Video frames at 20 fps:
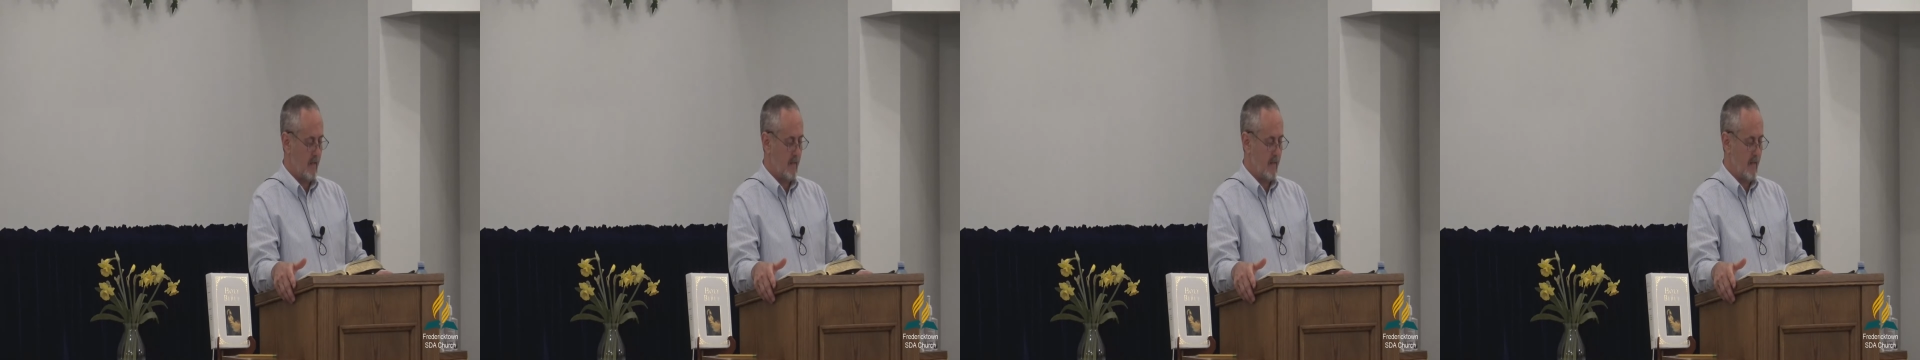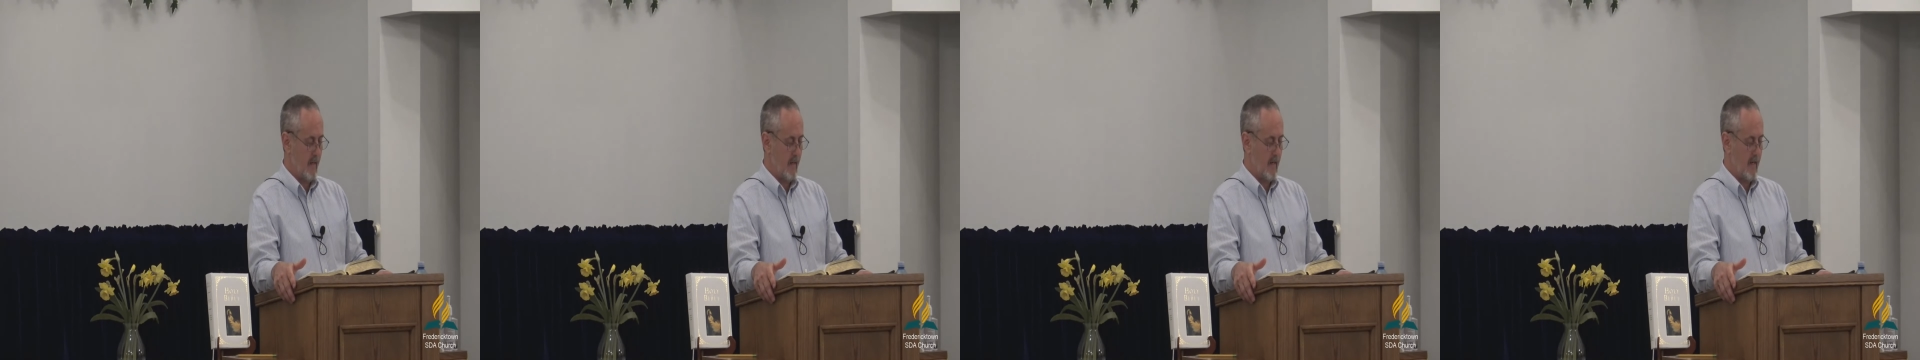
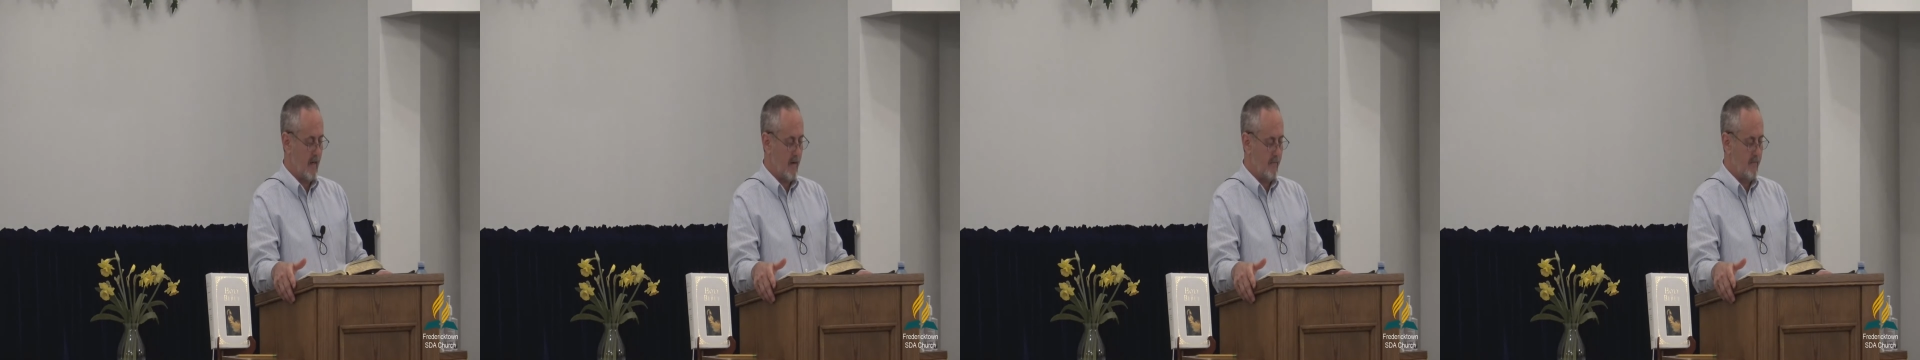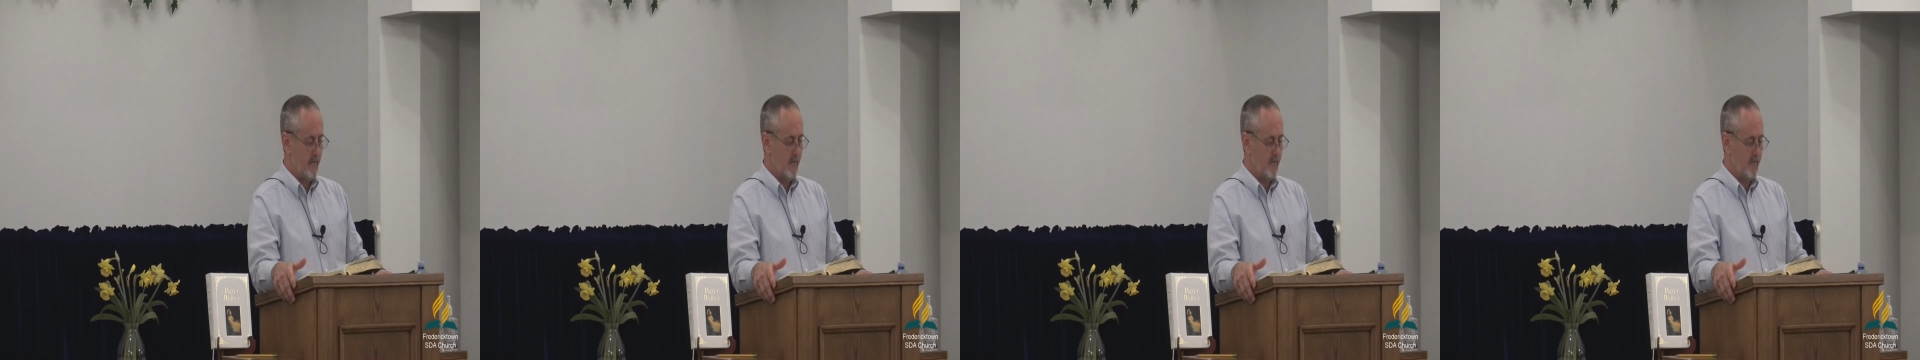that
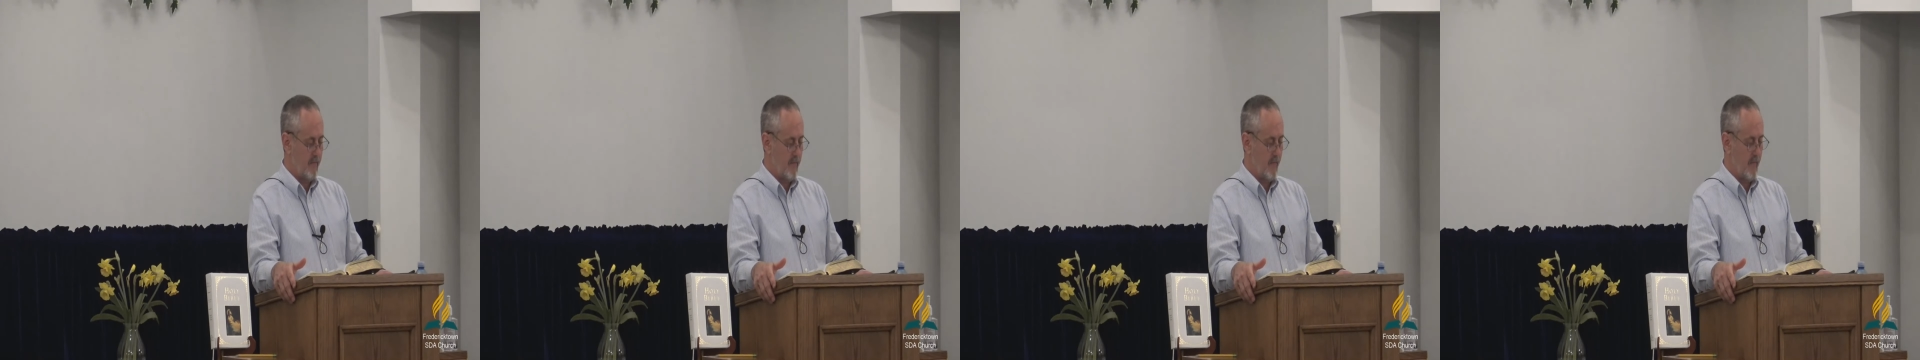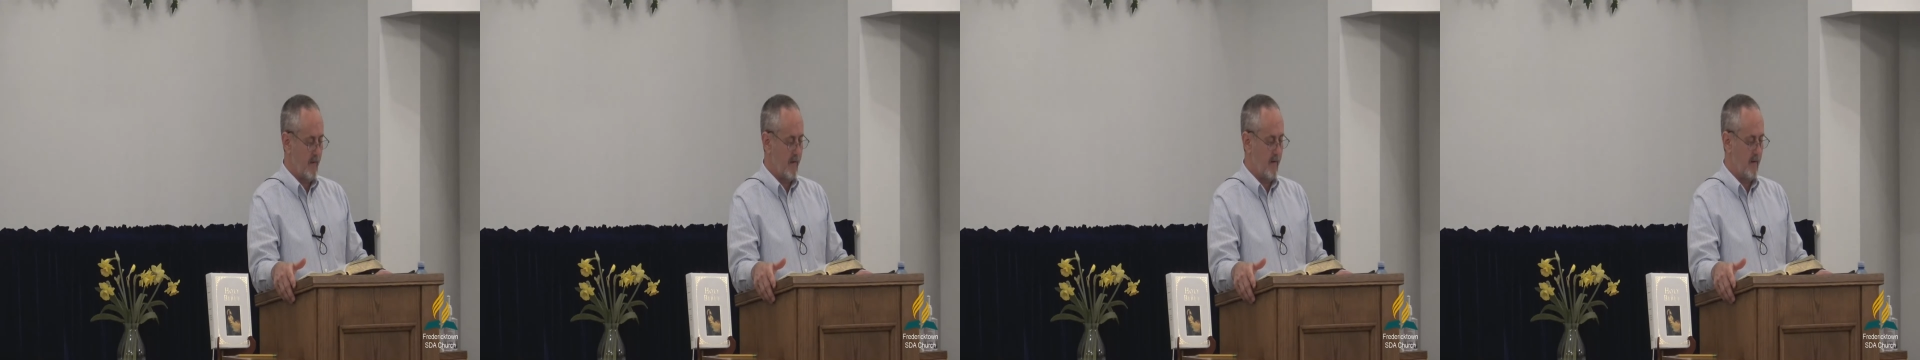ever
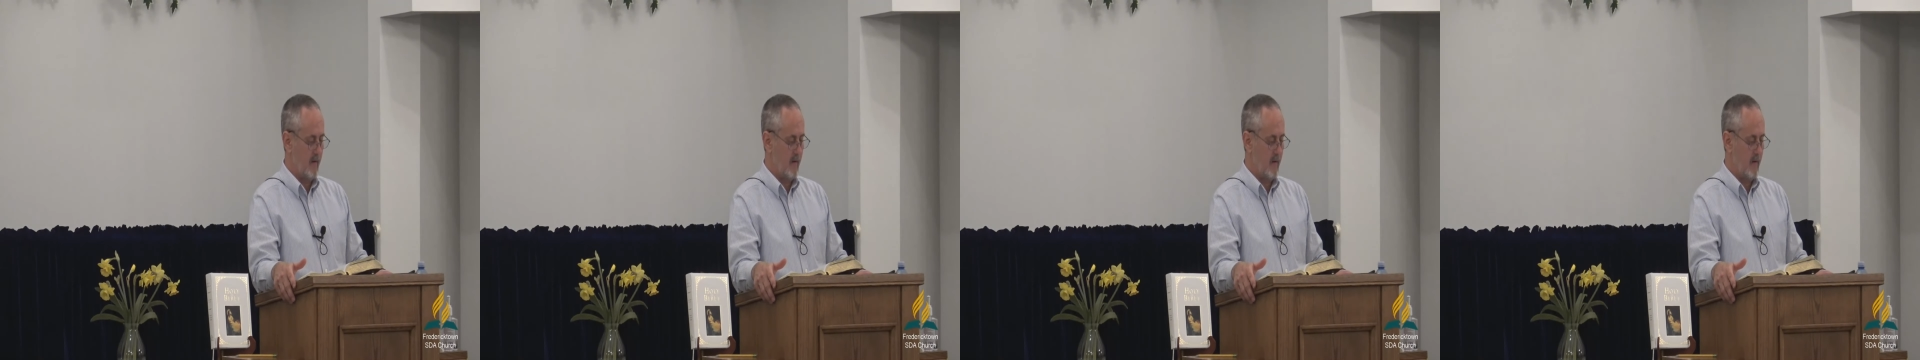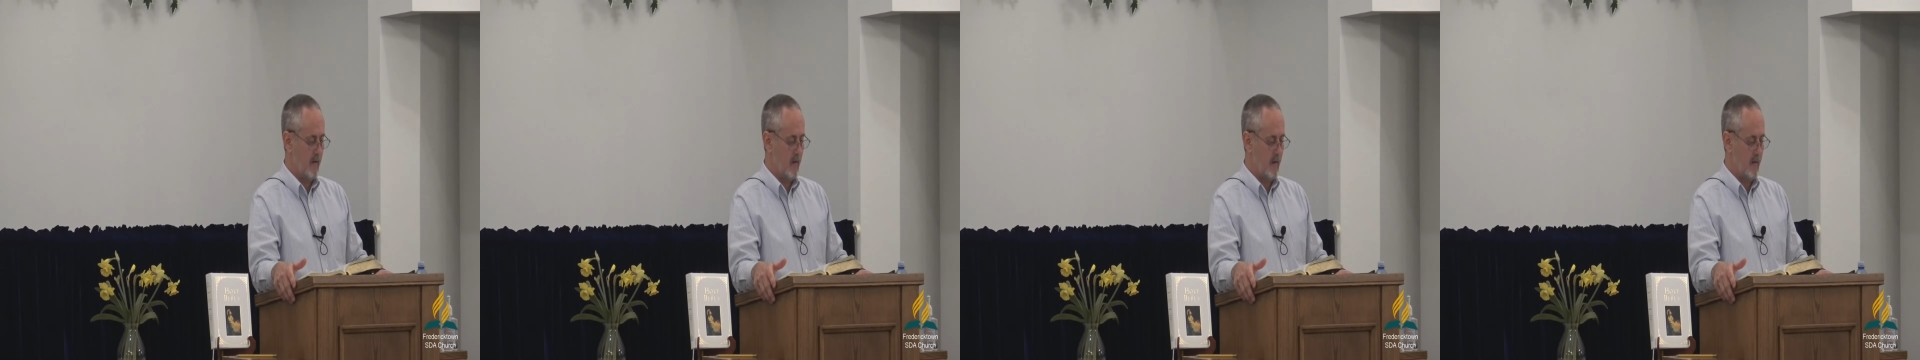fell
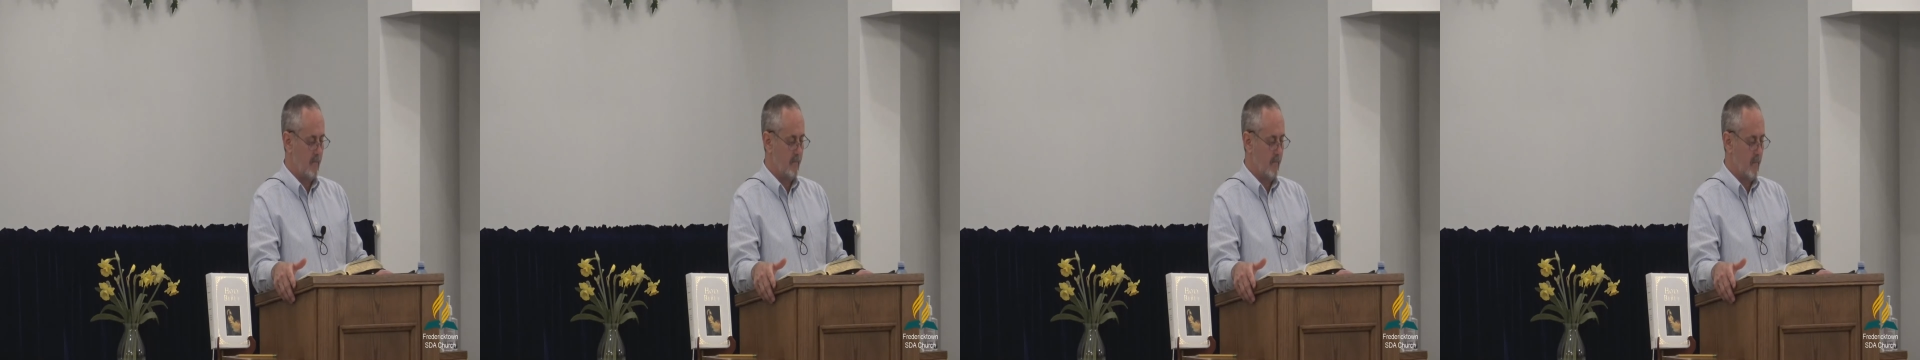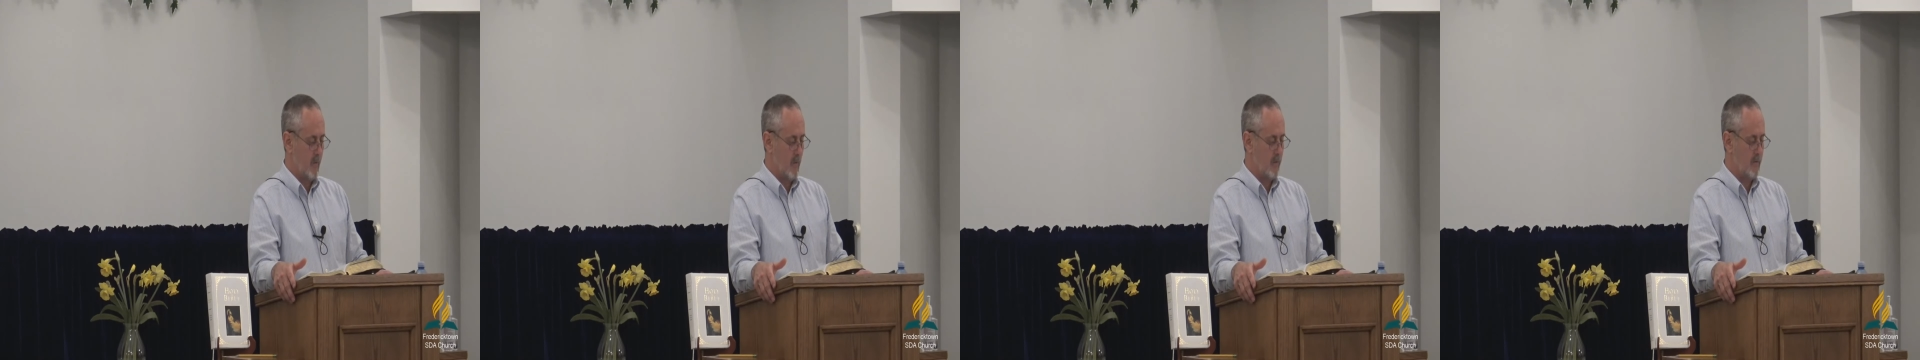
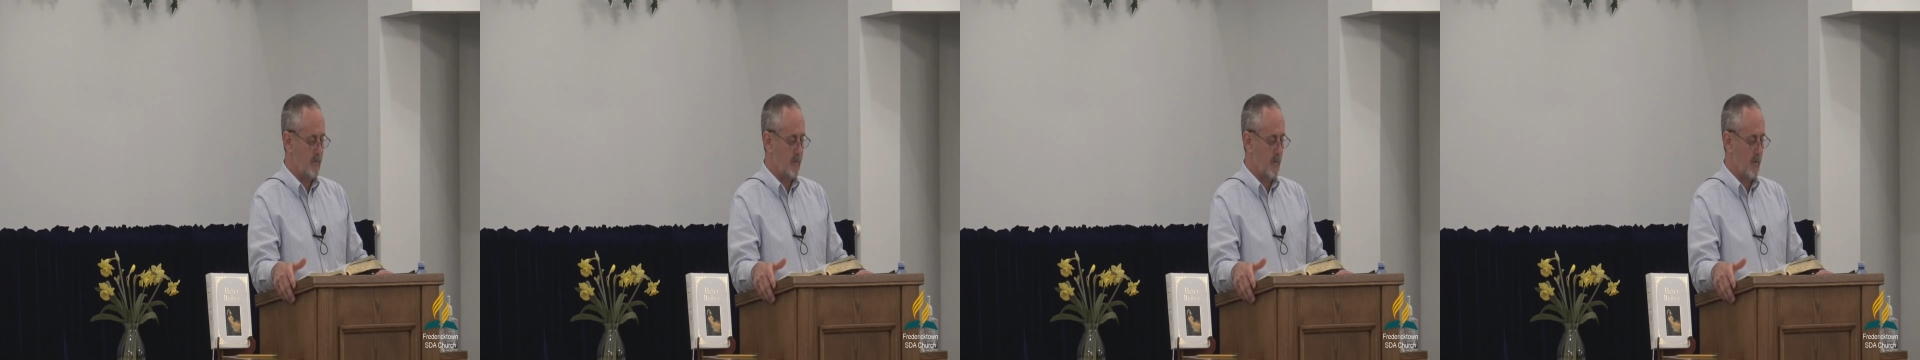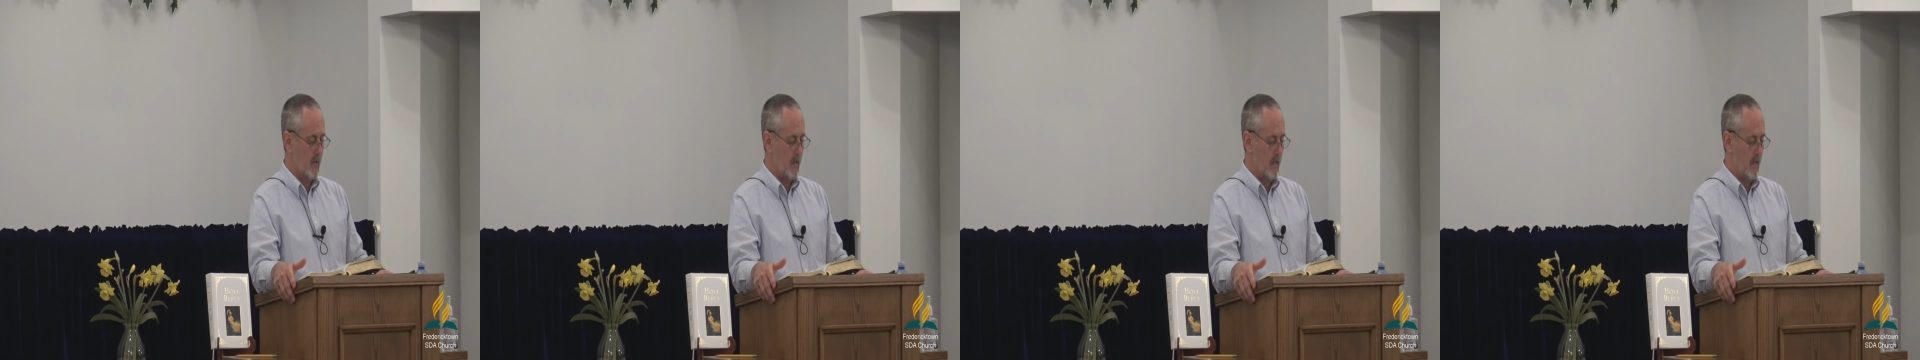on
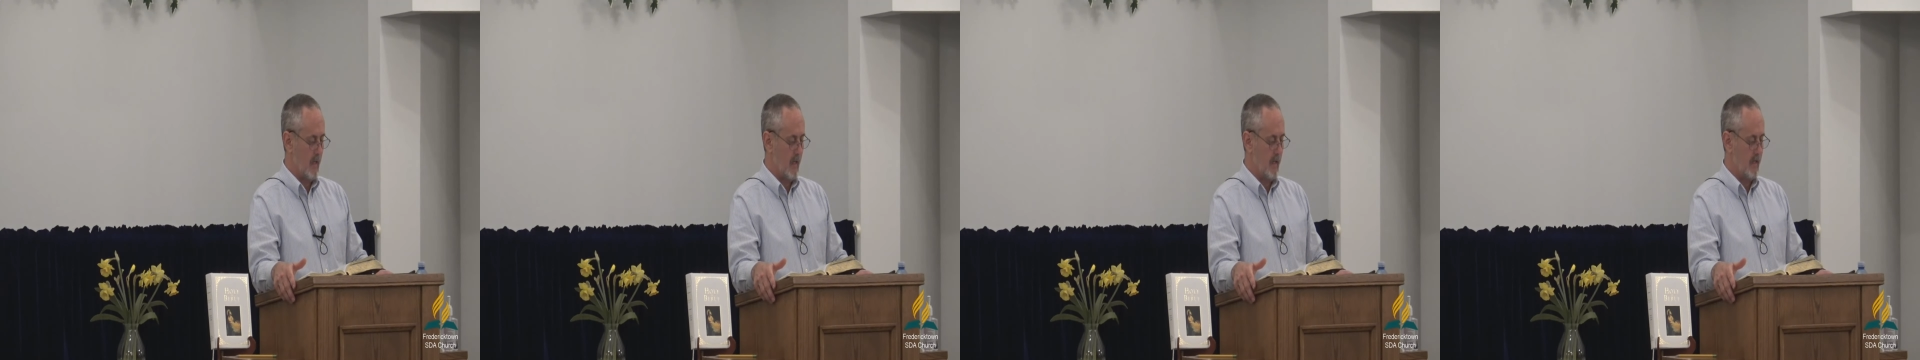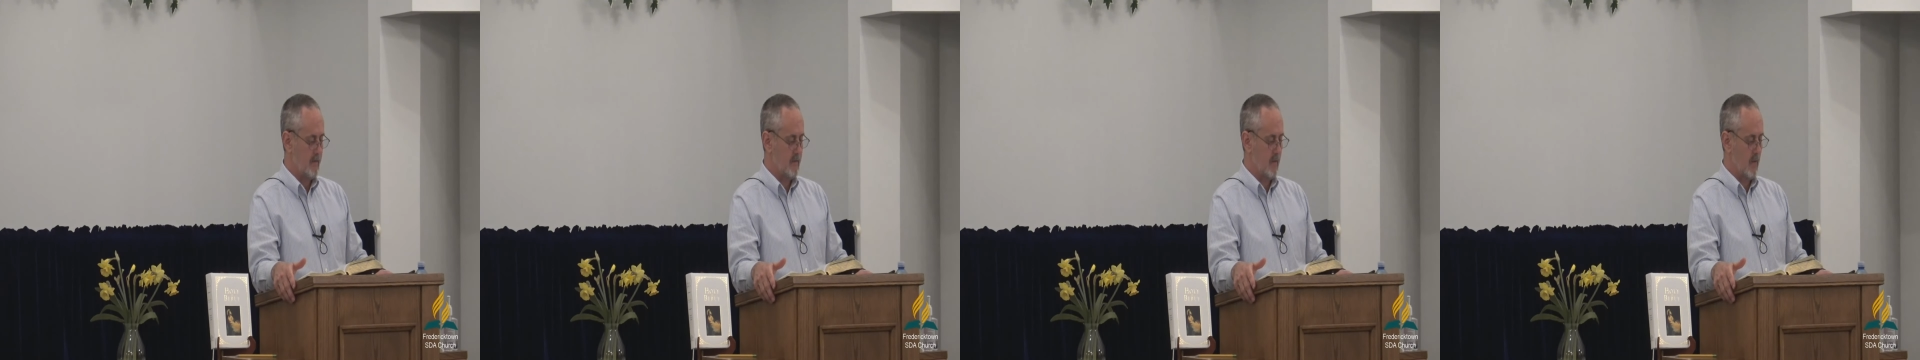mortal
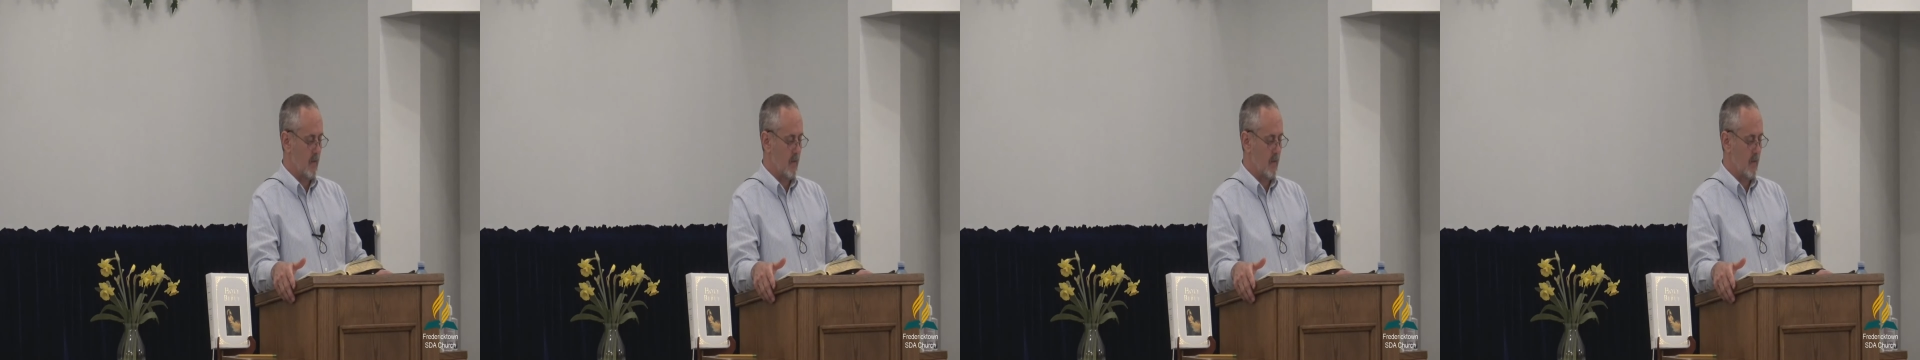eyes